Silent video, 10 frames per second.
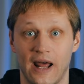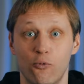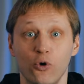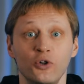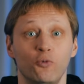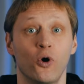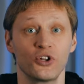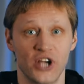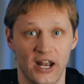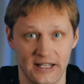And I wouldn't
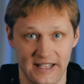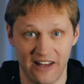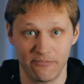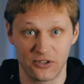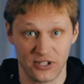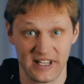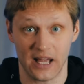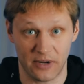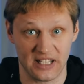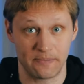want Chinese government to
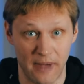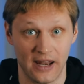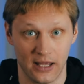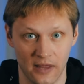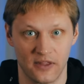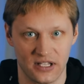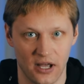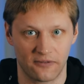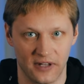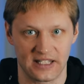decide participating in this
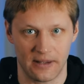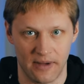conflict